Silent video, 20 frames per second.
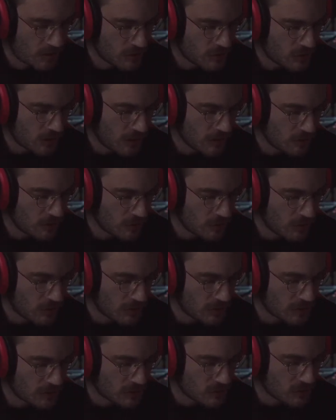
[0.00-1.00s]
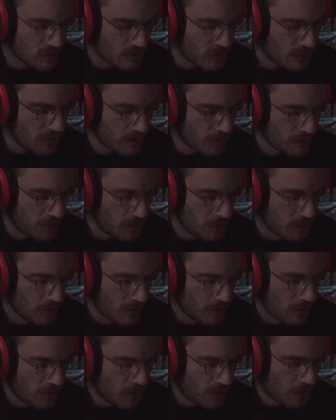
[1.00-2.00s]
trying to cross the street.
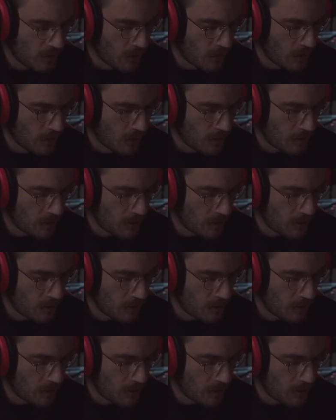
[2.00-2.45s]
Oh,